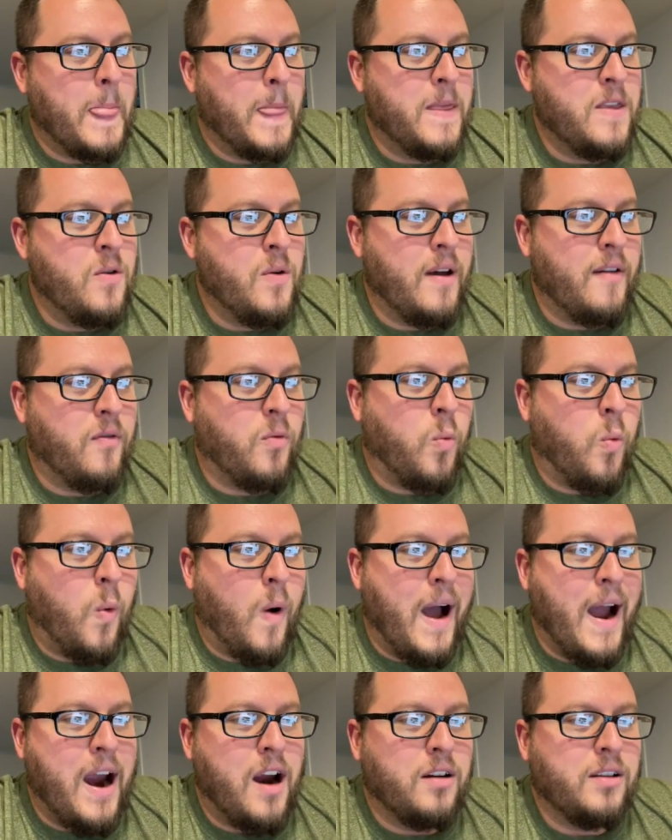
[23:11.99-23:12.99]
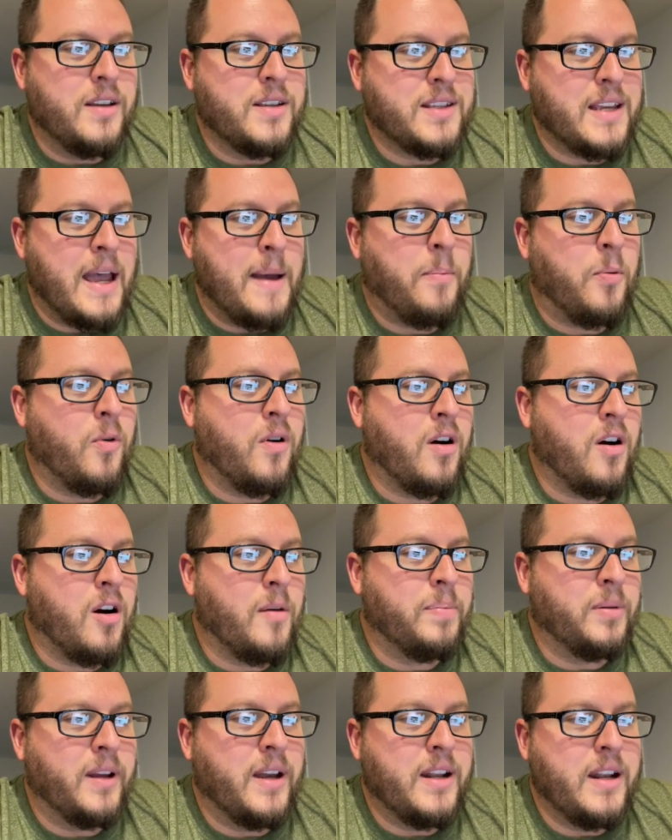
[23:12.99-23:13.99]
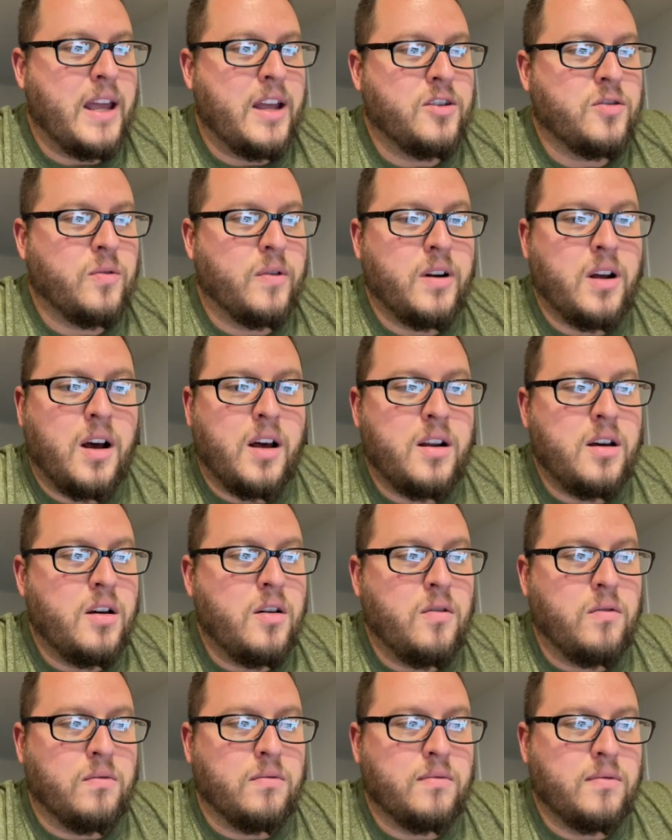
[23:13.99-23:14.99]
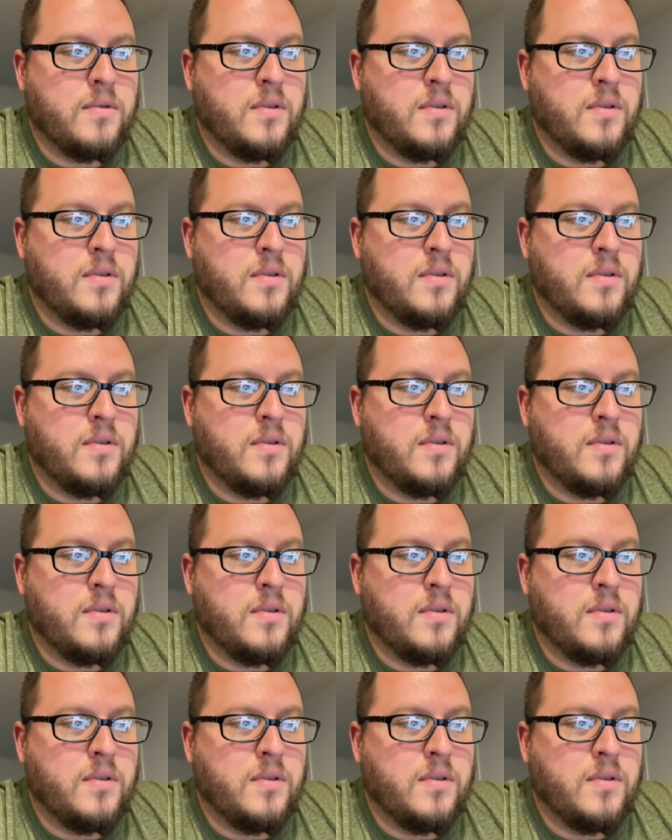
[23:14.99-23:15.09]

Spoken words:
You have wireless Apple CarPlay and Android Auto.